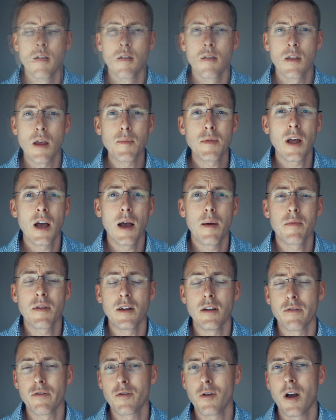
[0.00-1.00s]
Sometimes a
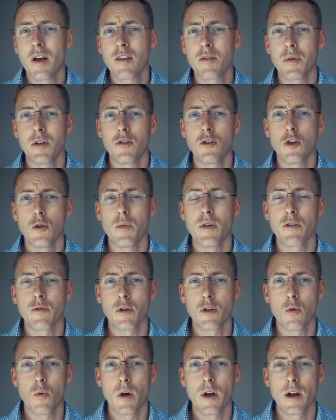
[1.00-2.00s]
nephrostomy tube is
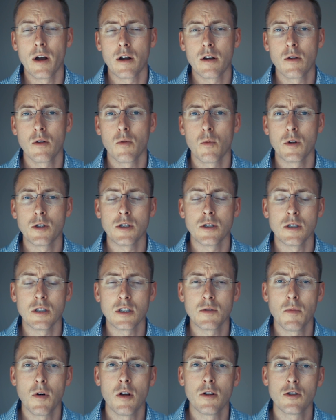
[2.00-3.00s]
required, which is a
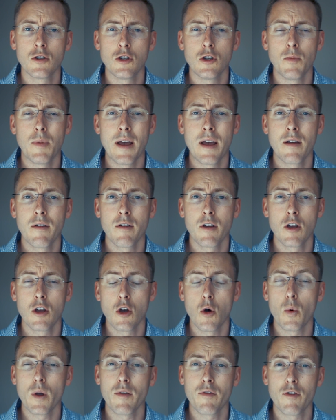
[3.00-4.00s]
small tube
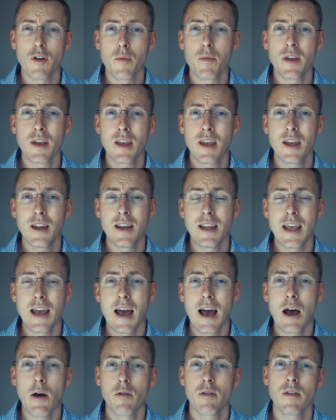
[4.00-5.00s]
going from the kidney
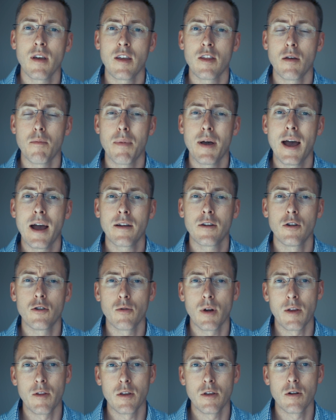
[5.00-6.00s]
outside the back to
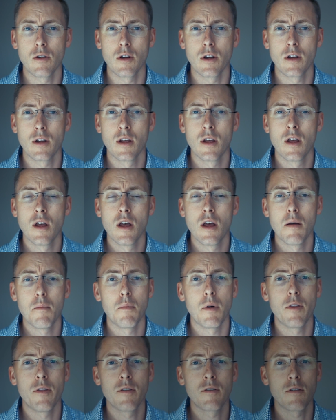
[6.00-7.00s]
drain the urine,
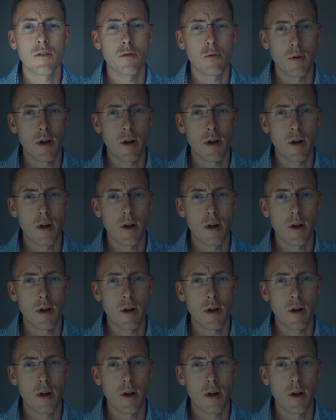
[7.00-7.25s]
but this is